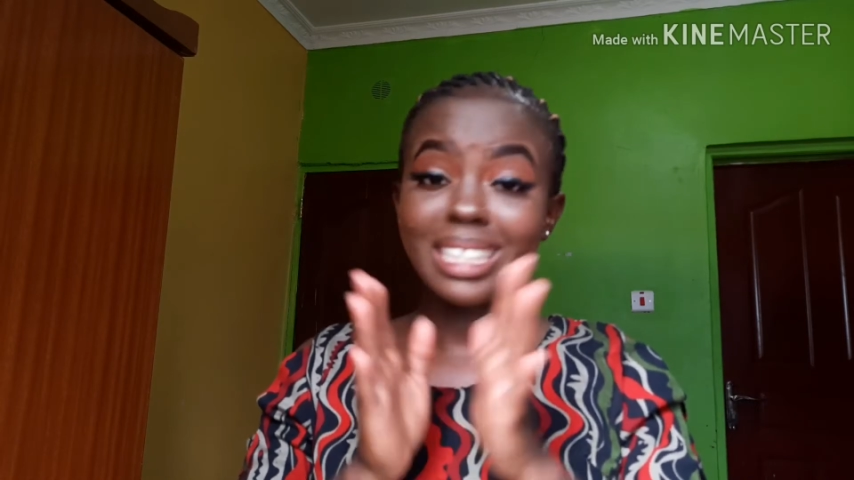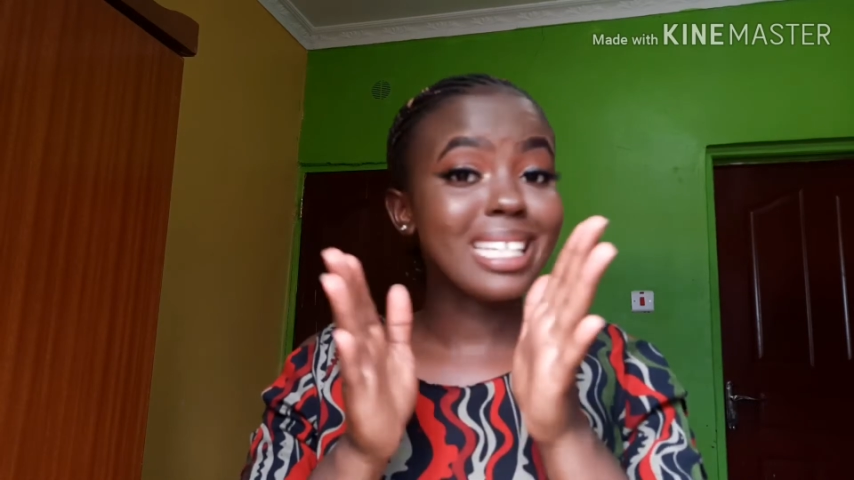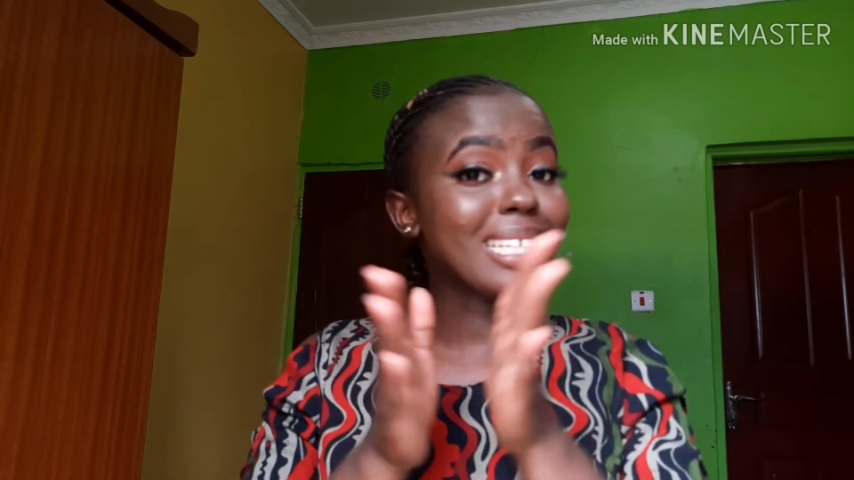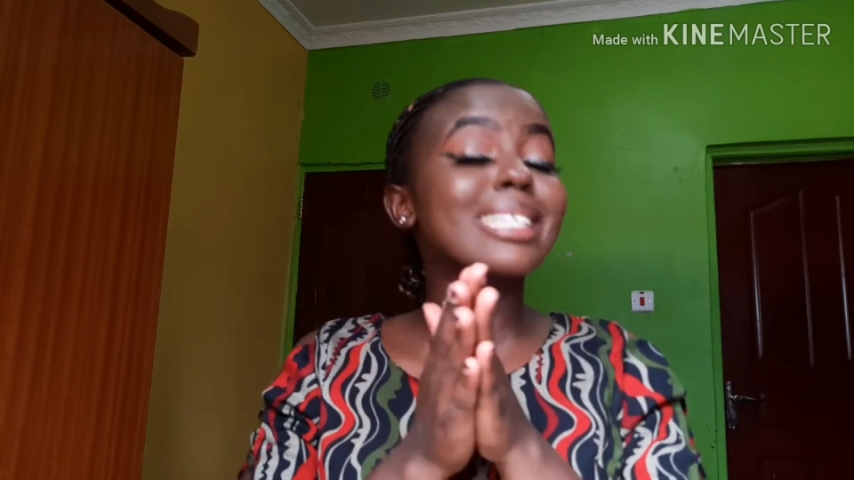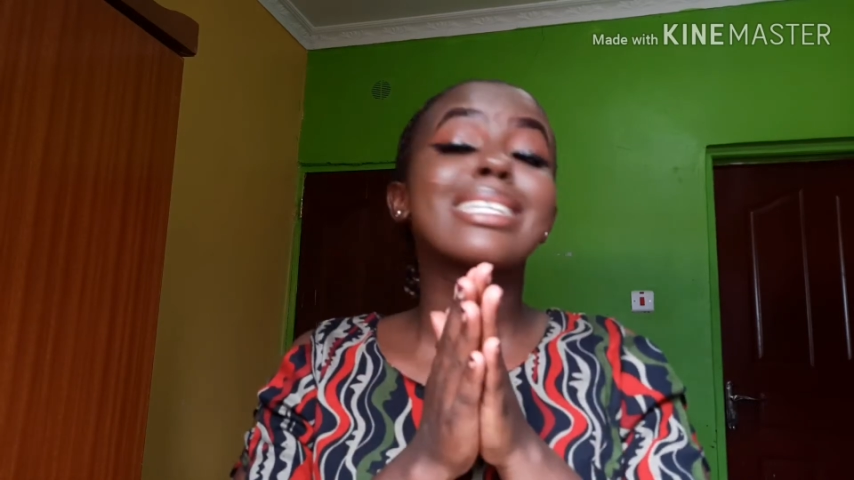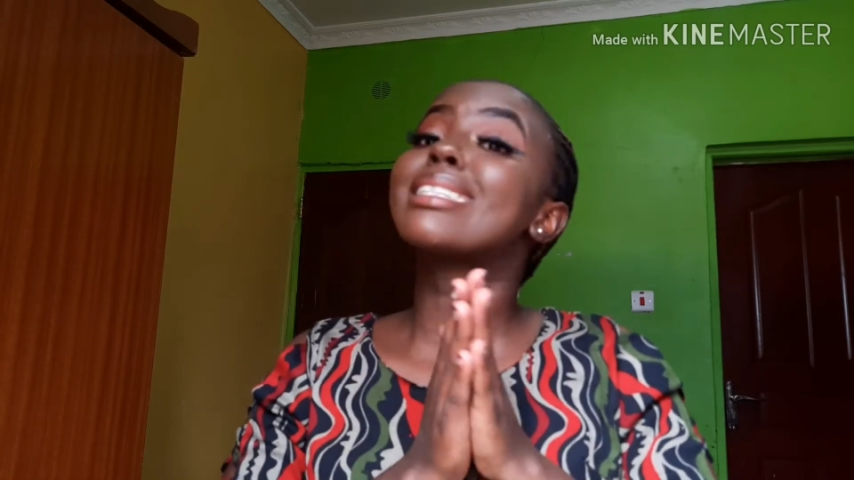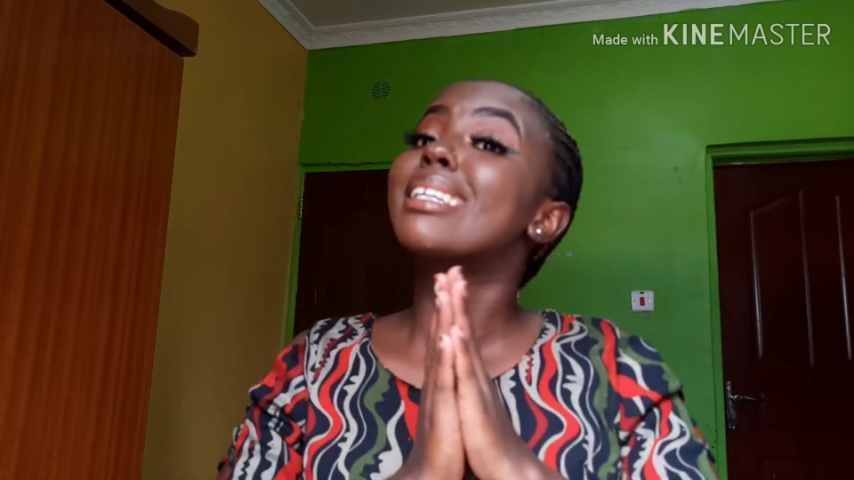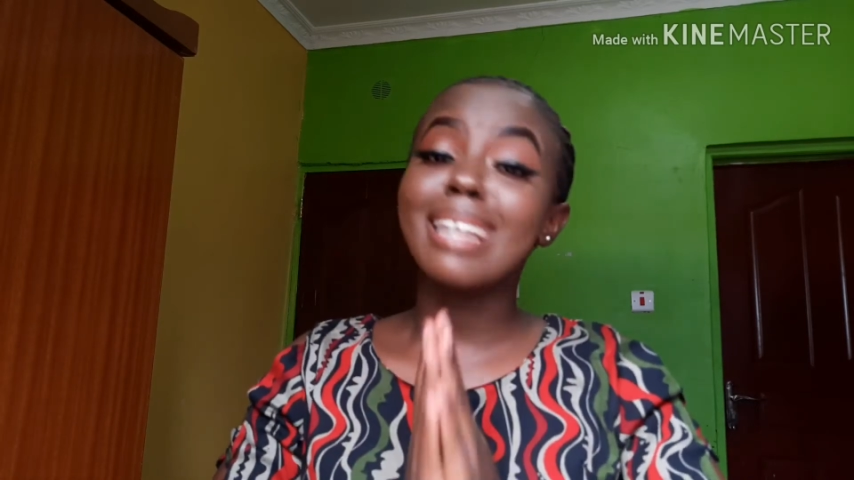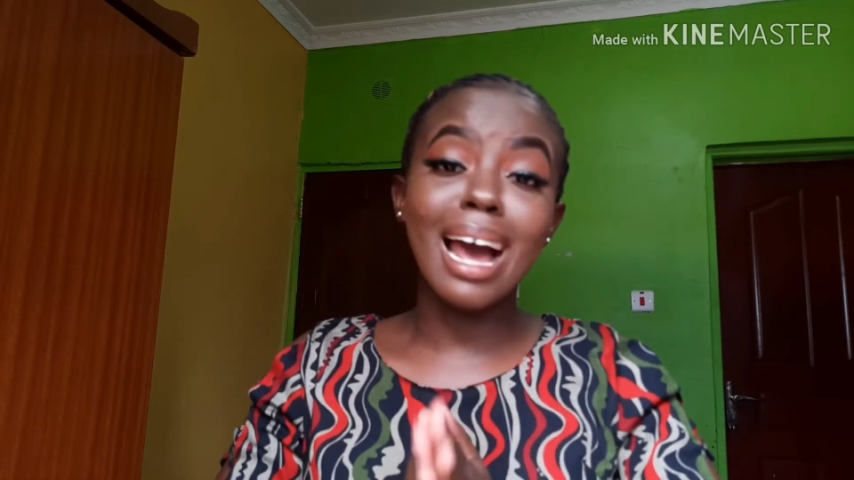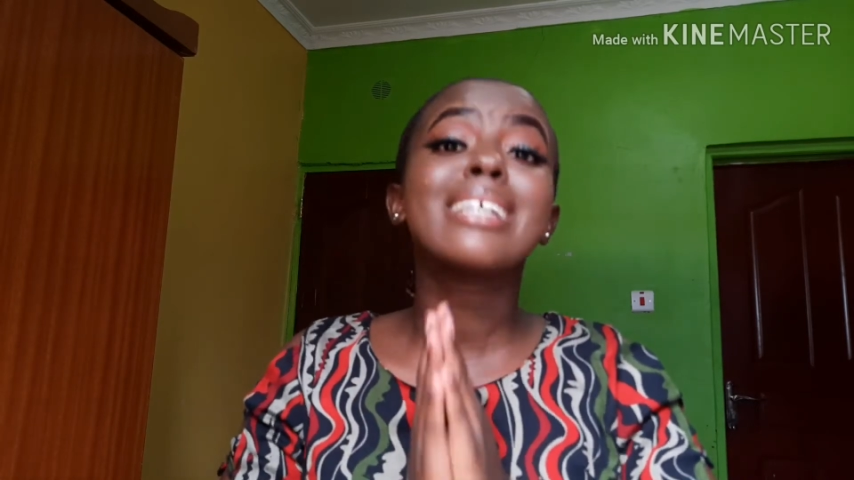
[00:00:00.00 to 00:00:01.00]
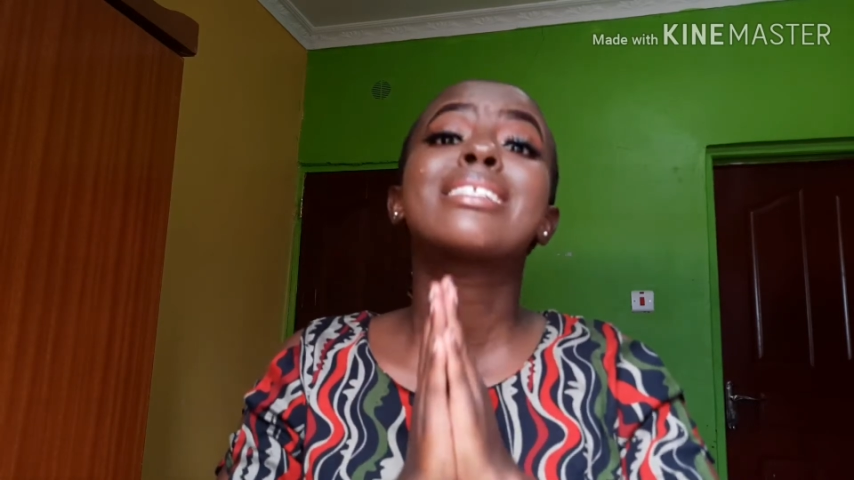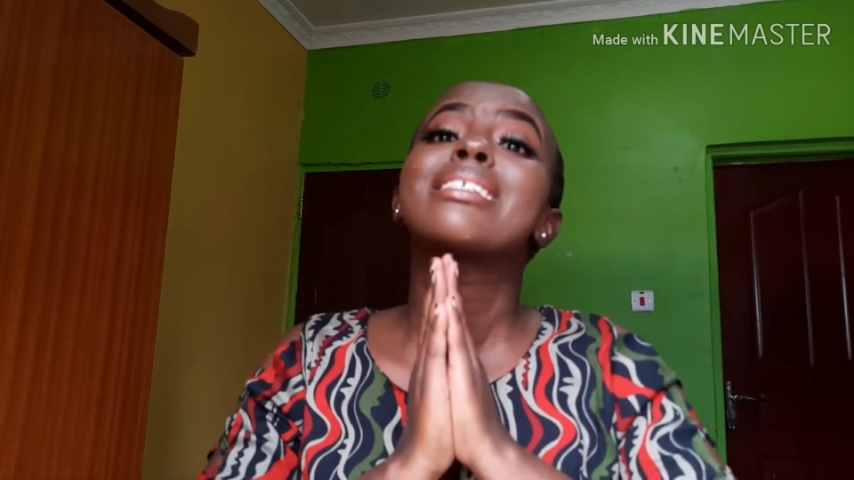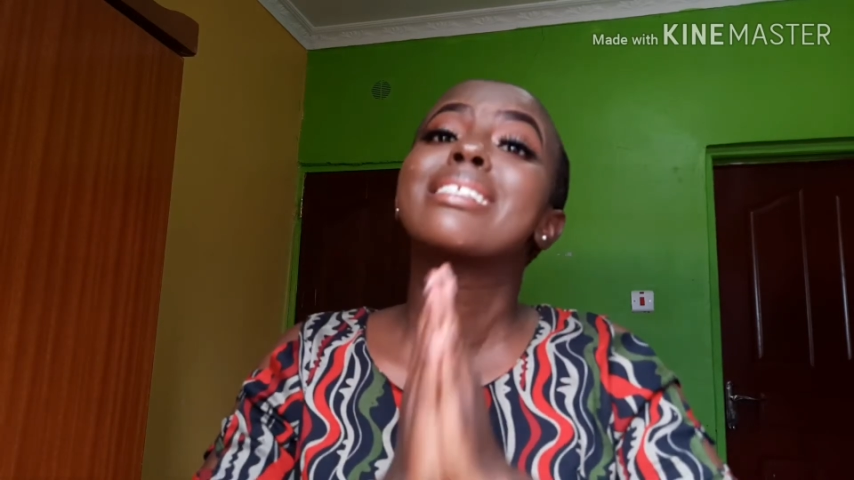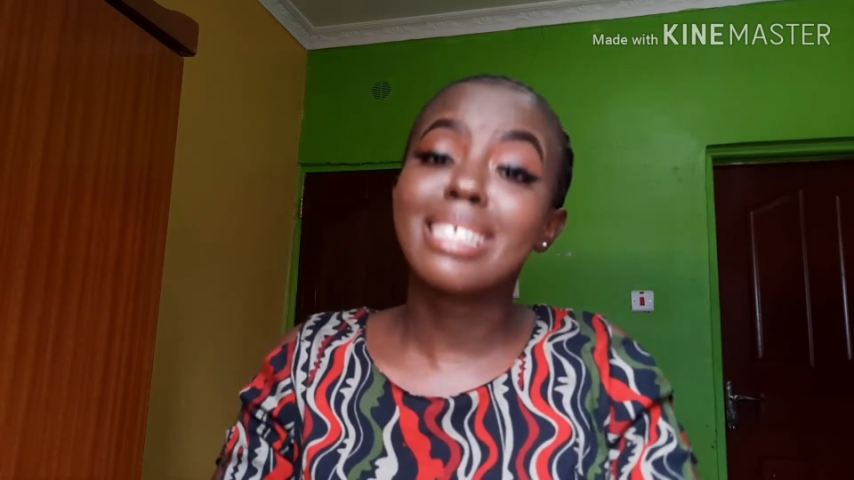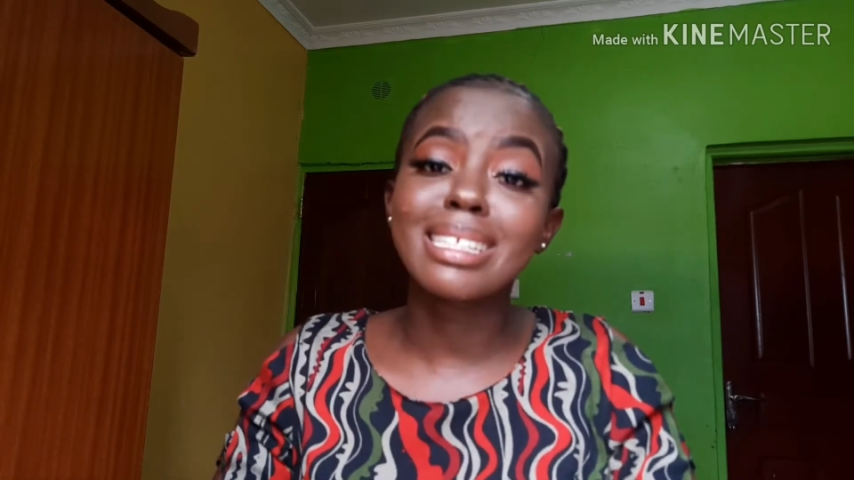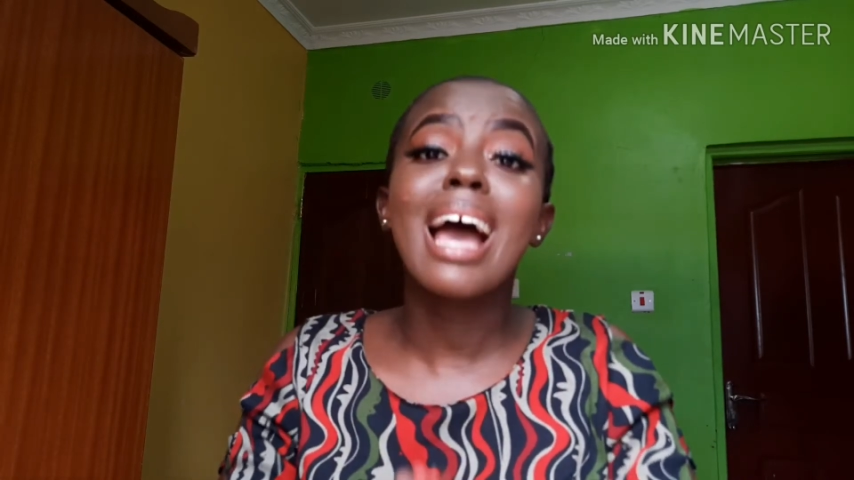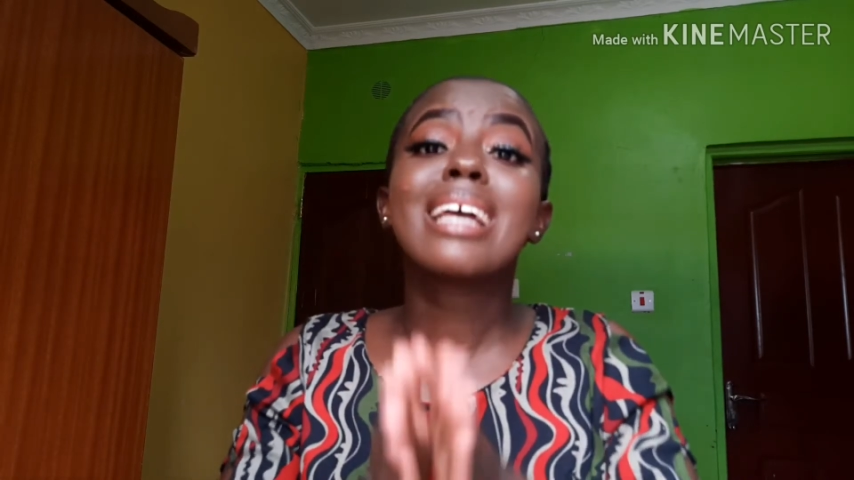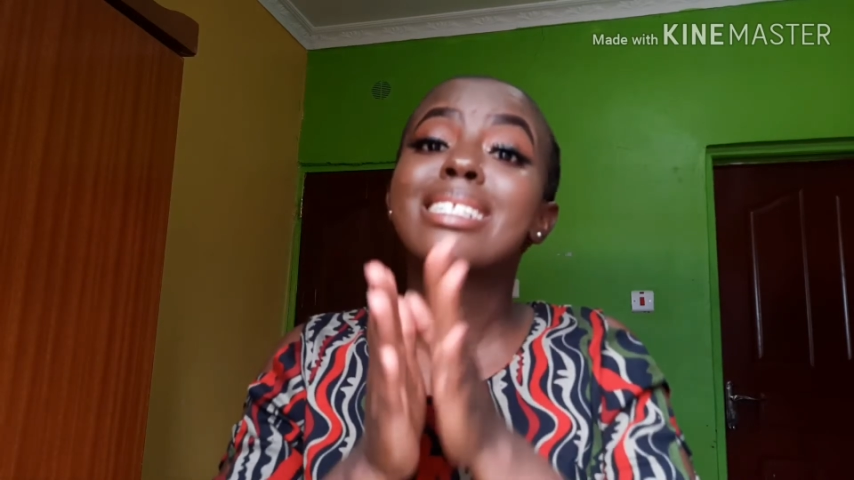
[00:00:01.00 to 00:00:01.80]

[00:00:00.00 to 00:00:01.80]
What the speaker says: it's a nice